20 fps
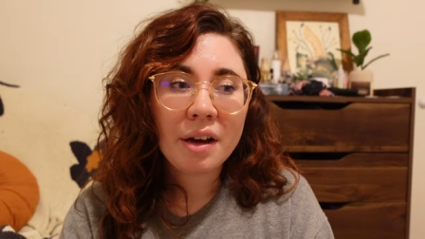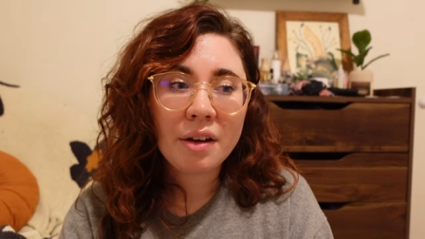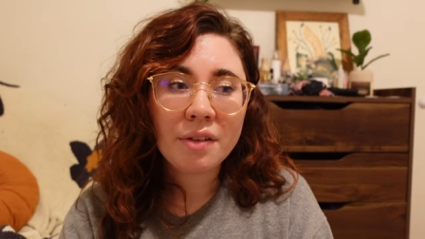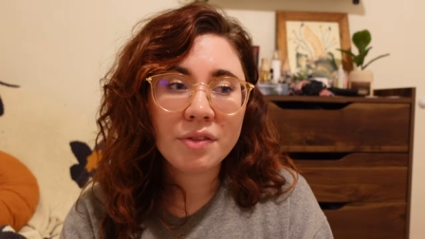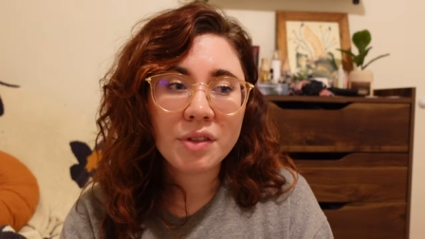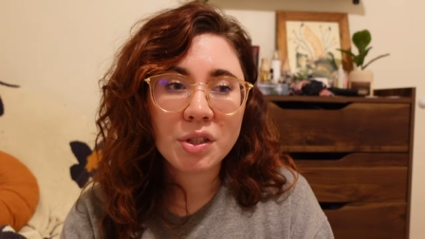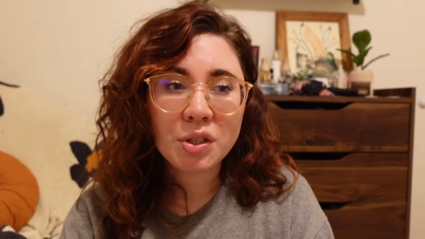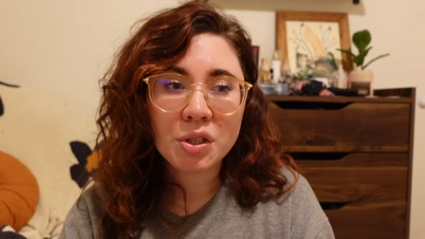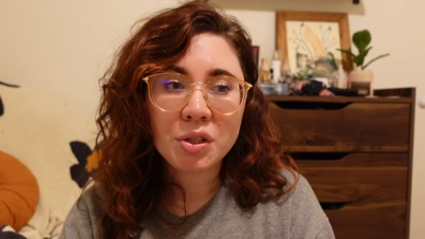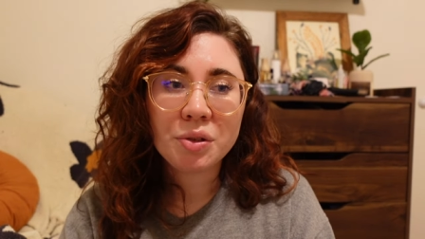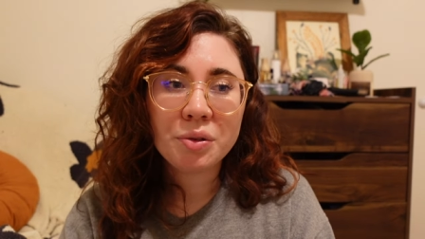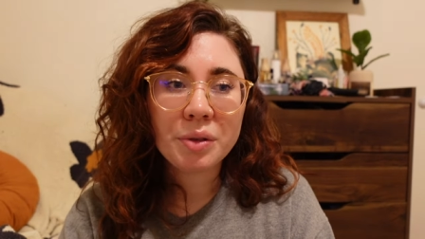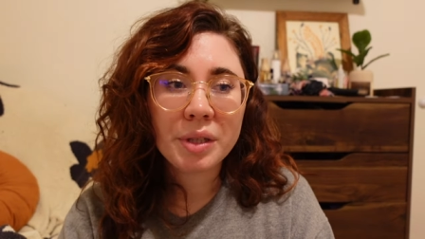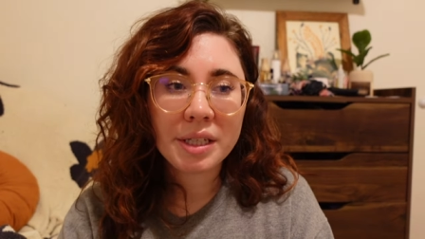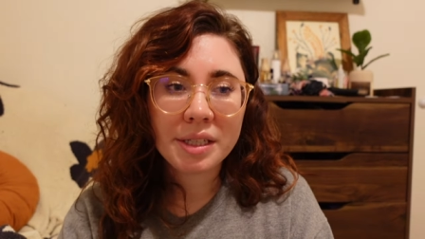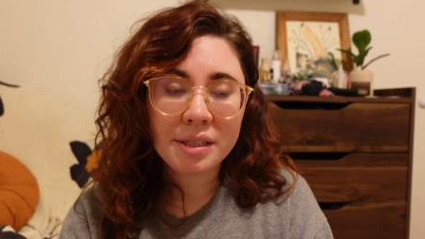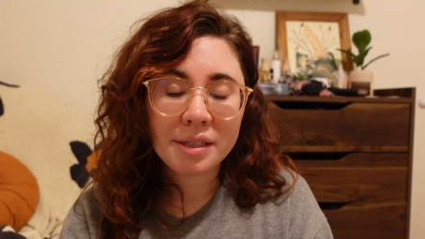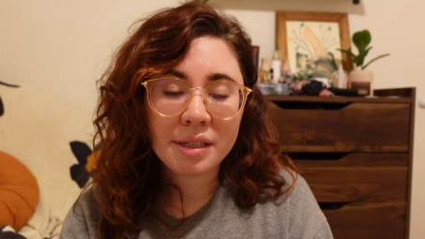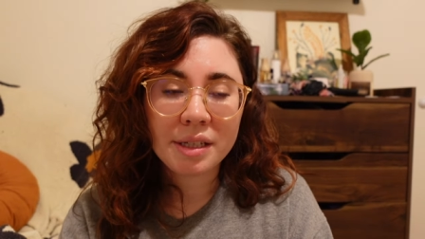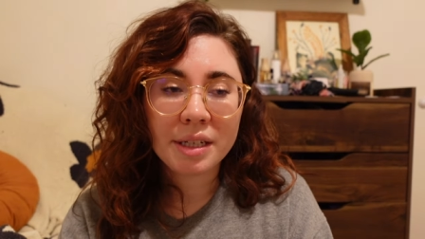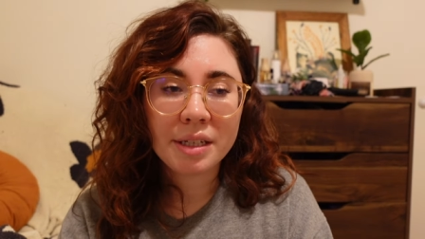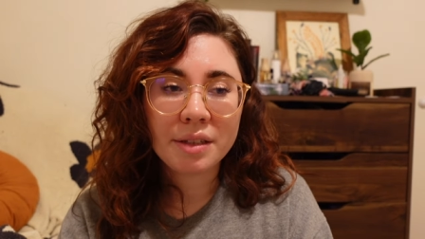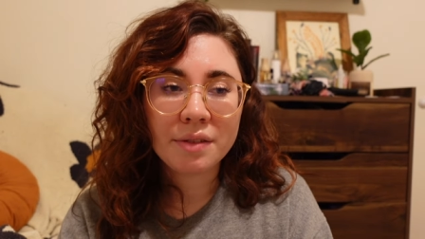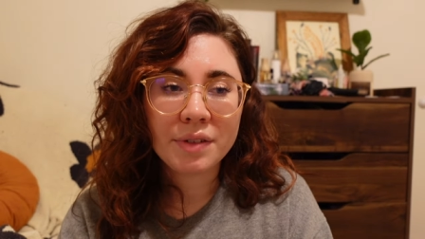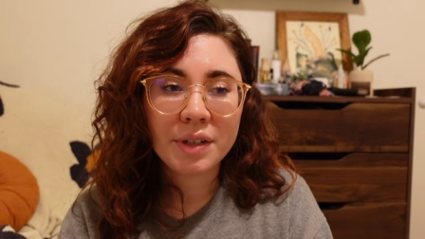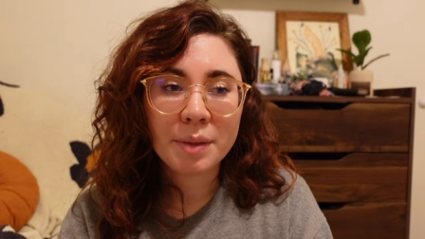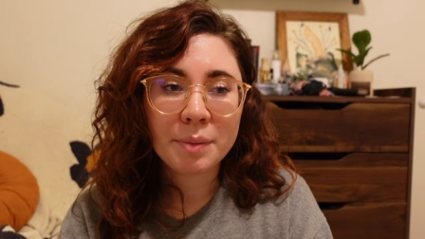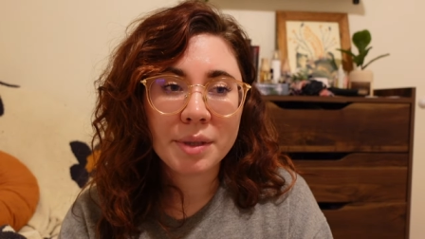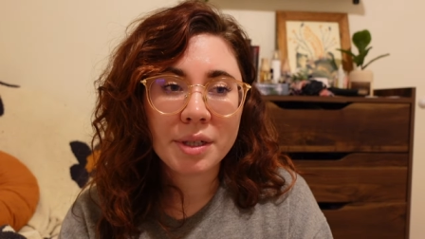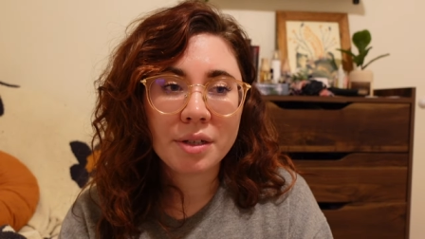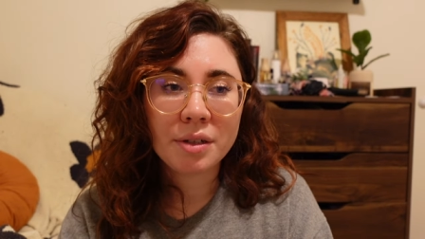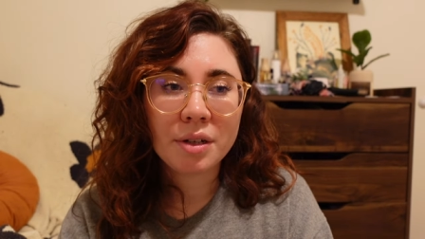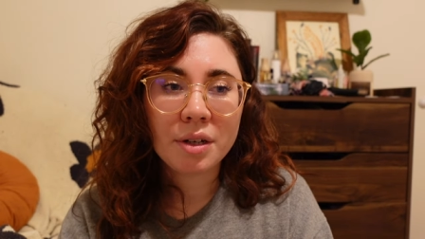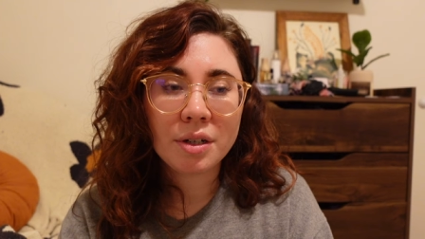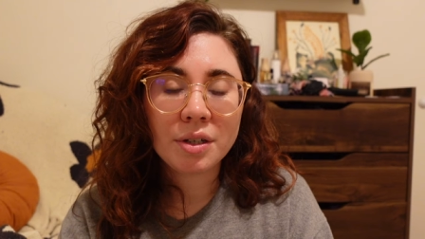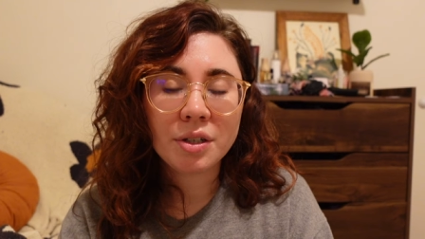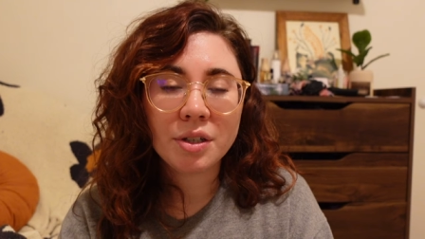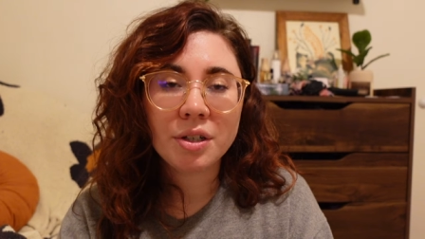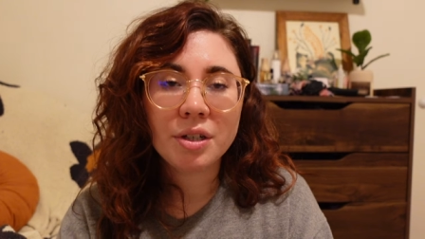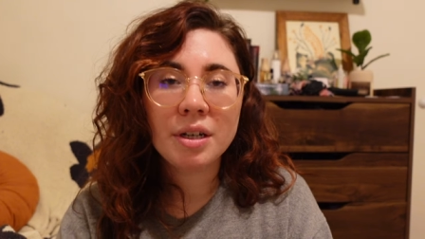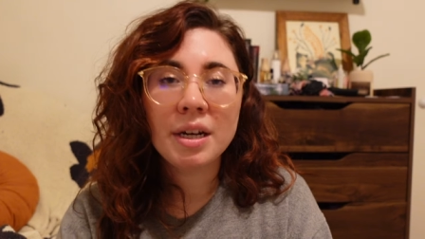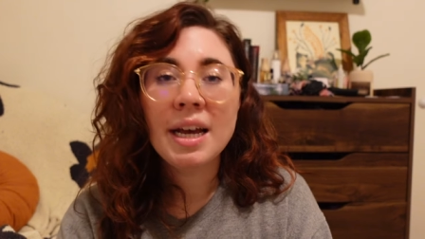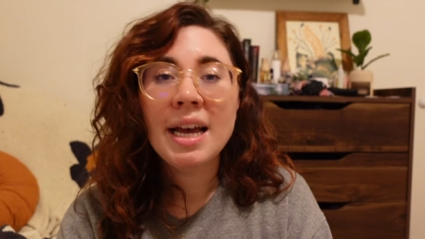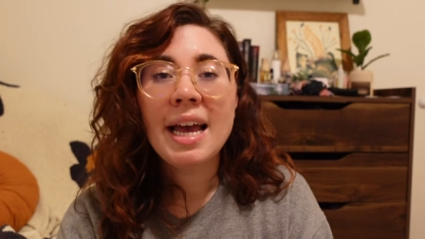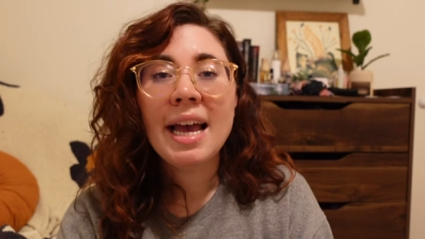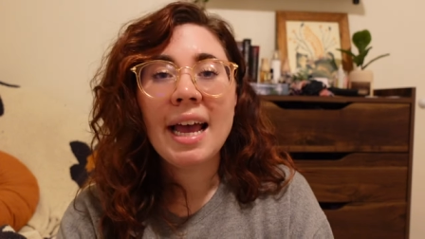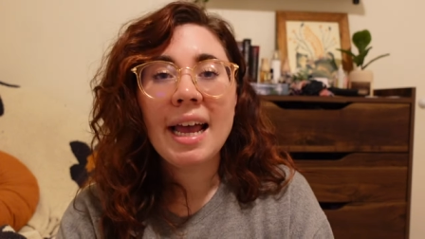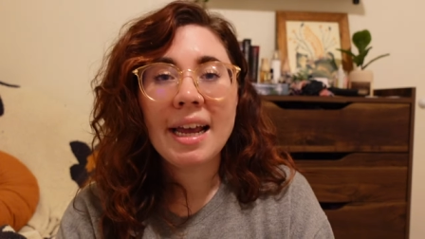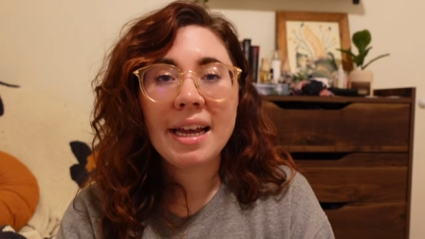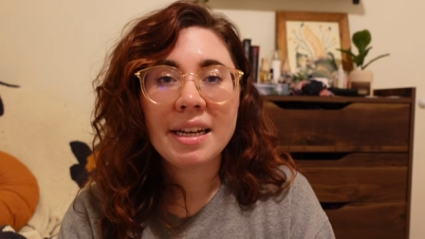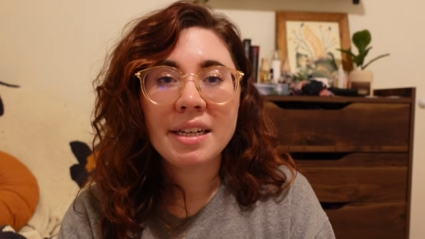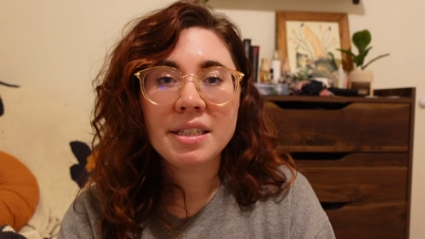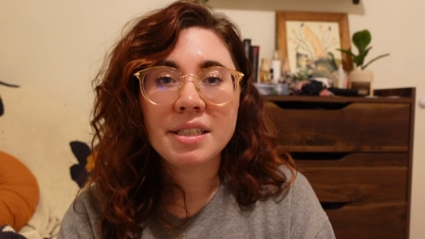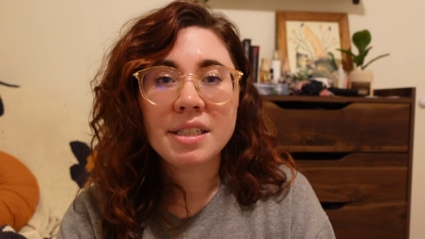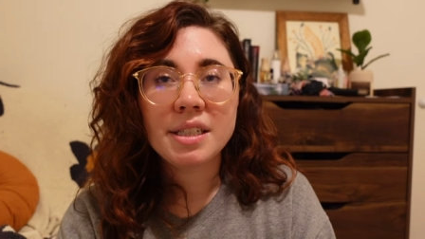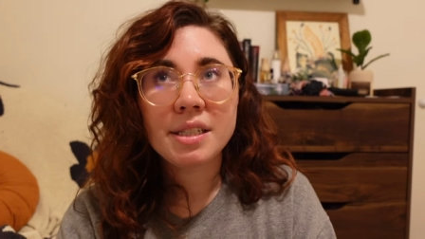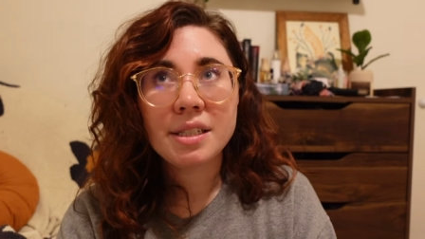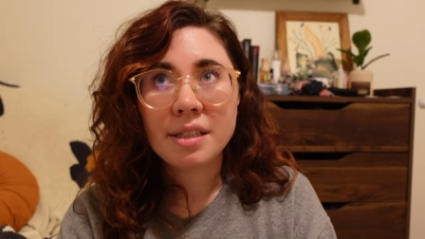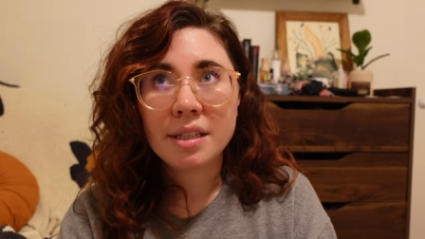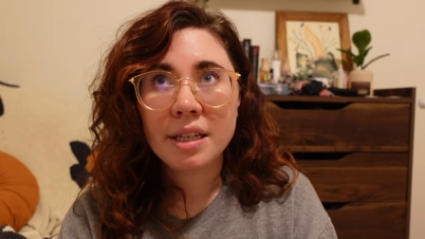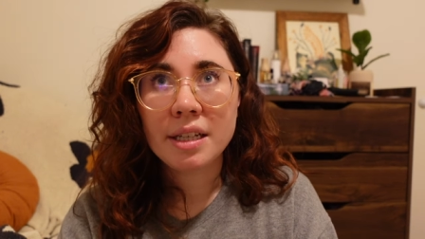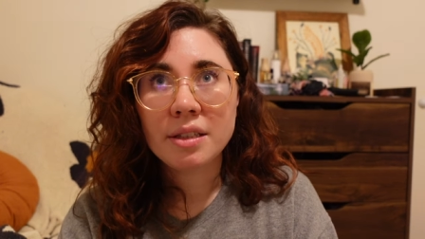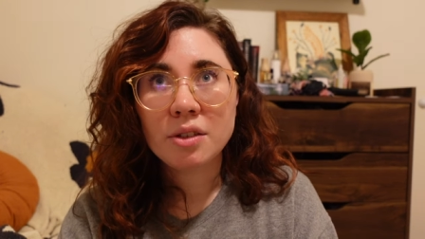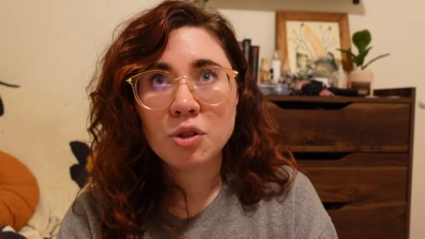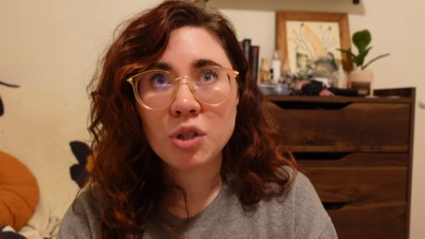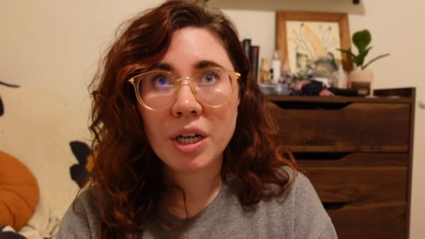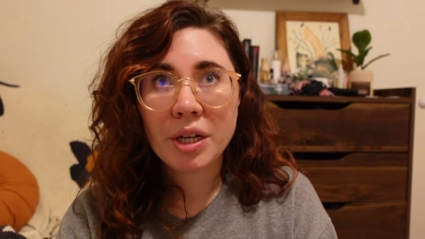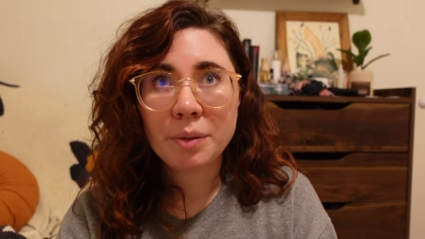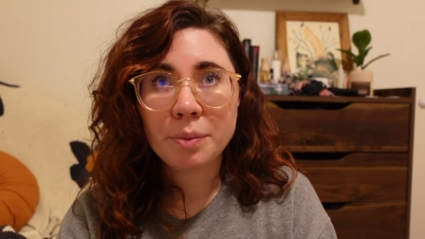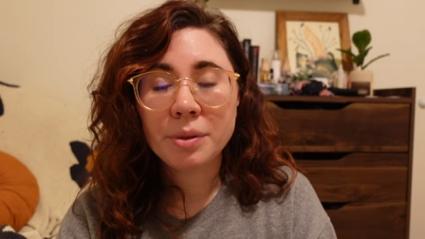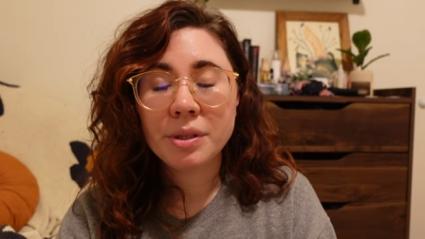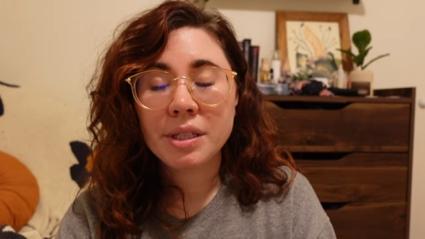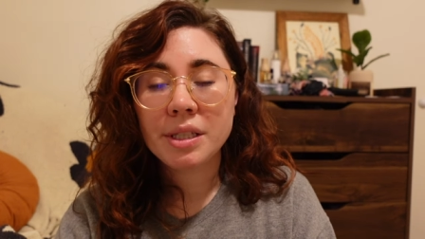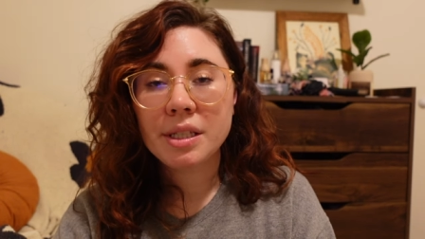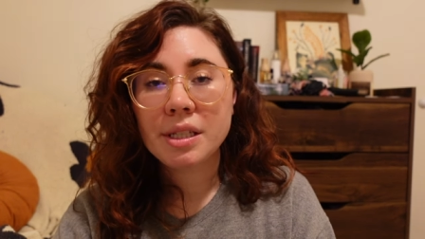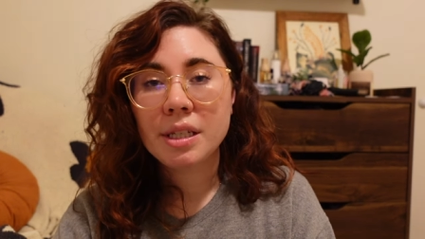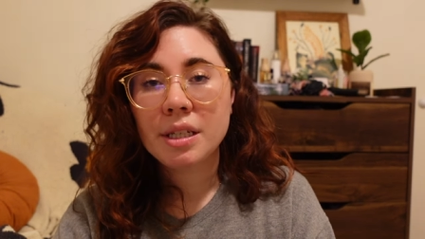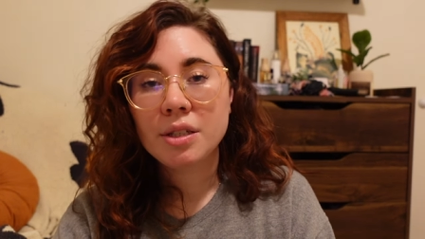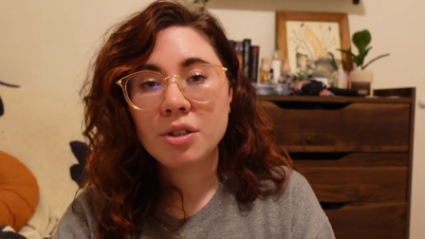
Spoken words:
of the two, like Slaying the Vampire Conqueror and Slaying the Shadow Prince,